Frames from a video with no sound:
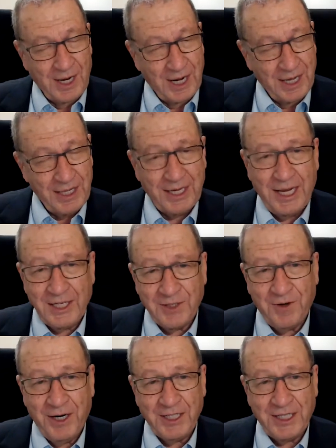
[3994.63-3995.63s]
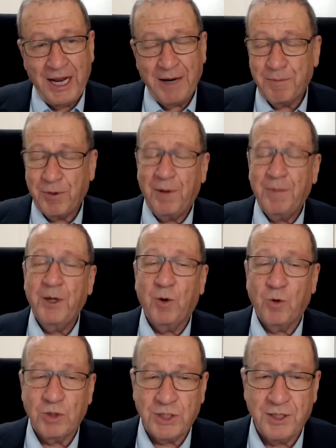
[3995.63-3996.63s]
either against variants and probably
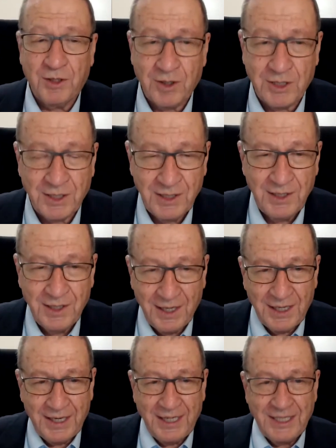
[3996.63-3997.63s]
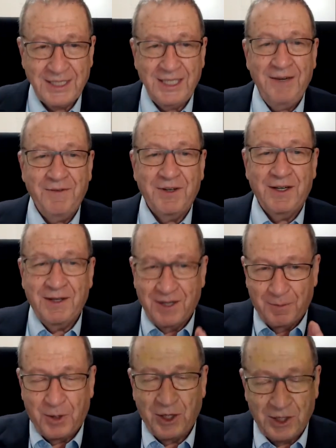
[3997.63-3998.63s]
also not against even
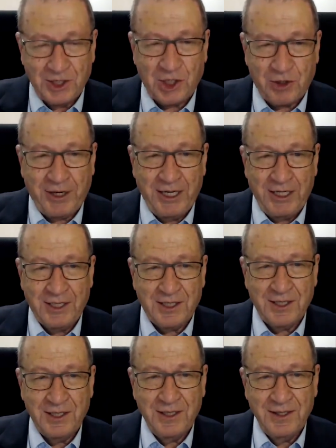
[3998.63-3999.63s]
homologous strains,